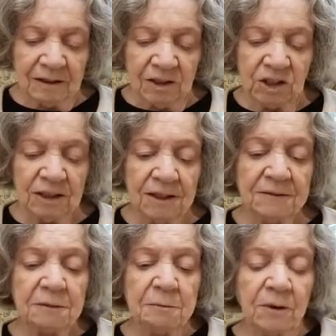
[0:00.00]
She lives
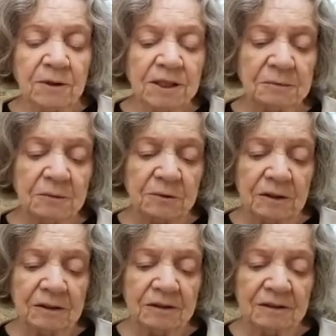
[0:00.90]
in Baltimore.
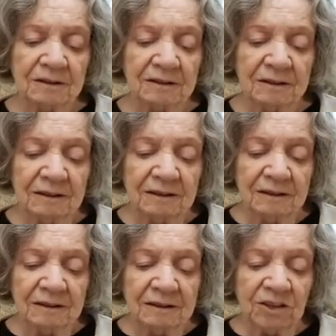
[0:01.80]

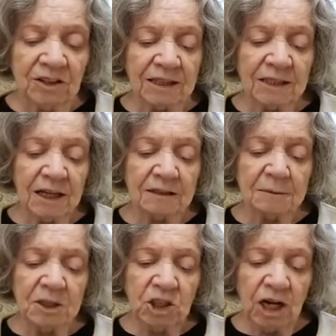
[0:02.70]
She a
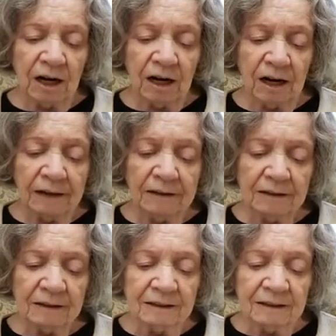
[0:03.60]
husband, John.
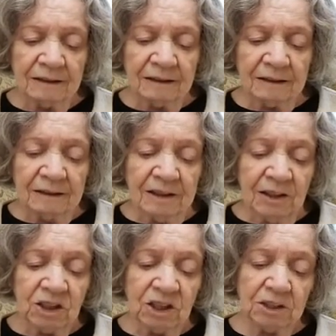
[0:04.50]

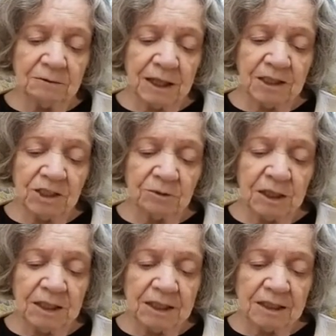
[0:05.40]
She's raised three
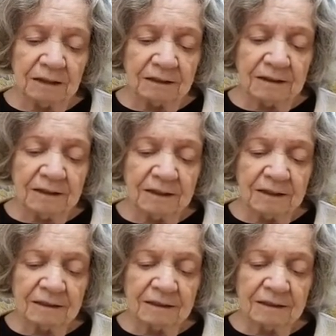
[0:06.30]
sons.